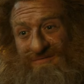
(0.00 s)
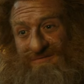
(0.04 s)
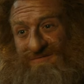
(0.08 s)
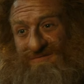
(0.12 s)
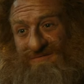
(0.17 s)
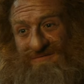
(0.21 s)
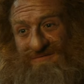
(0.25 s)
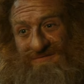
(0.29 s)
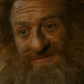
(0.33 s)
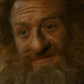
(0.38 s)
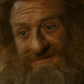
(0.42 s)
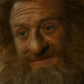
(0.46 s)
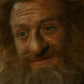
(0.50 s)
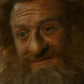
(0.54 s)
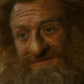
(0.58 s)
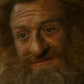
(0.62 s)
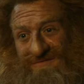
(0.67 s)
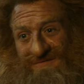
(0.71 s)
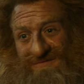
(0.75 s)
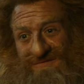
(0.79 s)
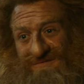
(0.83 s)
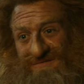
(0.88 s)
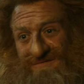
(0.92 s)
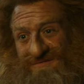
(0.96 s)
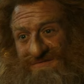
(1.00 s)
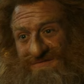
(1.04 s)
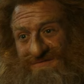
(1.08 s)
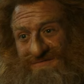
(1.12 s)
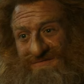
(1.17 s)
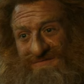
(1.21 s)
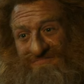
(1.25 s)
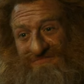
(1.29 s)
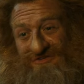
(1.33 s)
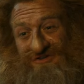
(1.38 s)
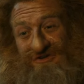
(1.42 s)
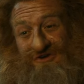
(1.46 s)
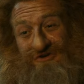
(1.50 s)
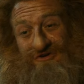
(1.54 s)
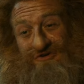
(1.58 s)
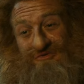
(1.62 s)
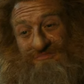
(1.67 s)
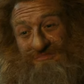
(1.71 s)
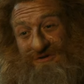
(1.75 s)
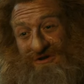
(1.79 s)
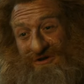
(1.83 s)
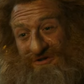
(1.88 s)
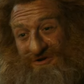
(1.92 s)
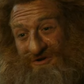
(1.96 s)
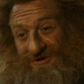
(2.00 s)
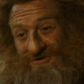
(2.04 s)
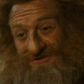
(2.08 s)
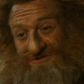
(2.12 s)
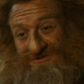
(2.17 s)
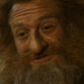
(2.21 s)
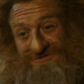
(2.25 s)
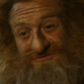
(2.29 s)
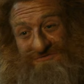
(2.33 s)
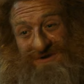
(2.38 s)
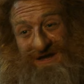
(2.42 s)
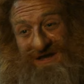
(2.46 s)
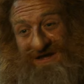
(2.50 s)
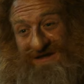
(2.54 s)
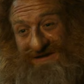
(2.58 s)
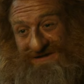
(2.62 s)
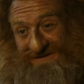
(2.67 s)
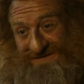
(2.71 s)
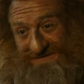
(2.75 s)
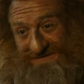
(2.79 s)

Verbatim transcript: prove he ain't been cucked by a simple piece of jewellery.